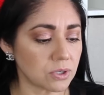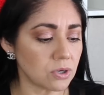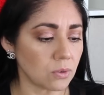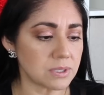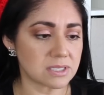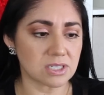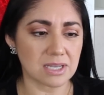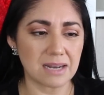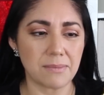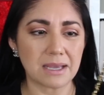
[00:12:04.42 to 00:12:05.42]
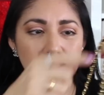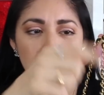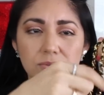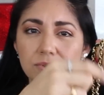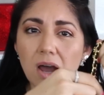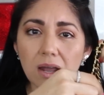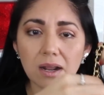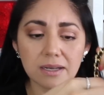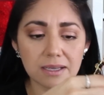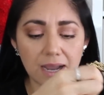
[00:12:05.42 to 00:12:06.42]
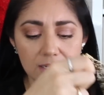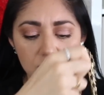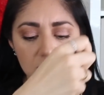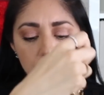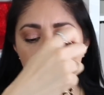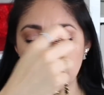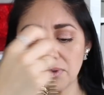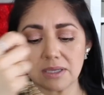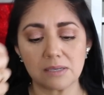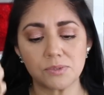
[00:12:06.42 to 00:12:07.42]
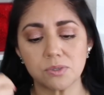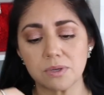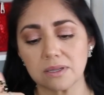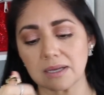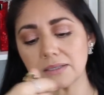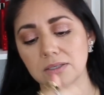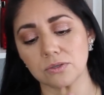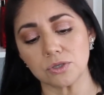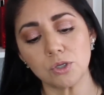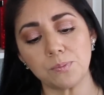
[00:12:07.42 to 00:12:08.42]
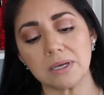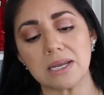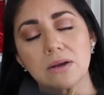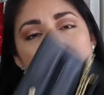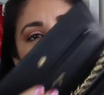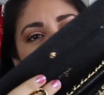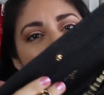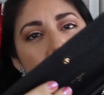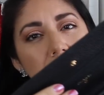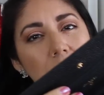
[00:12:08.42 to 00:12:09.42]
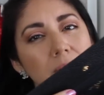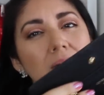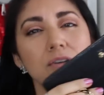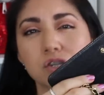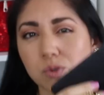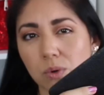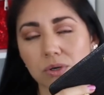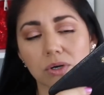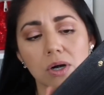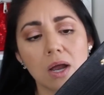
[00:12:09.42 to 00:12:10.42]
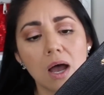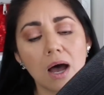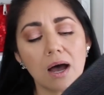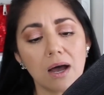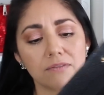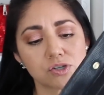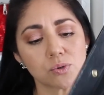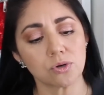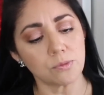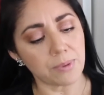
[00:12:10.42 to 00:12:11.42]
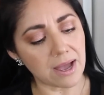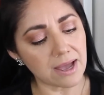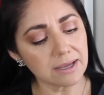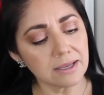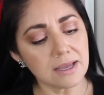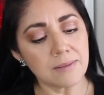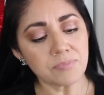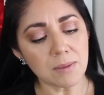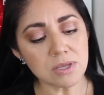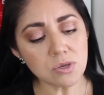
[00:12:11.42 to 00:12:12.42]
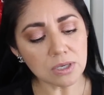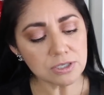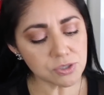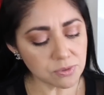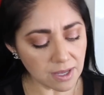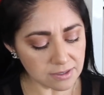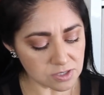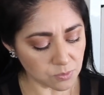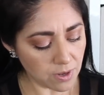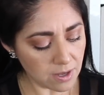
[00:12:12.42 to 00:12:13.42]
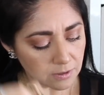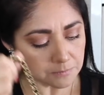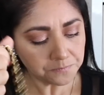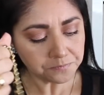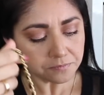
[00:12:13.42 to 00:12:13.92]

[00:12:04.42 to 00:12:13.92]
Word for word: can always just kind of make a little knot on it. I know some people end up doing like a little loop in here to make it a little bit of a shorter, uh, of a shorter bag. I mean, you can do that as well.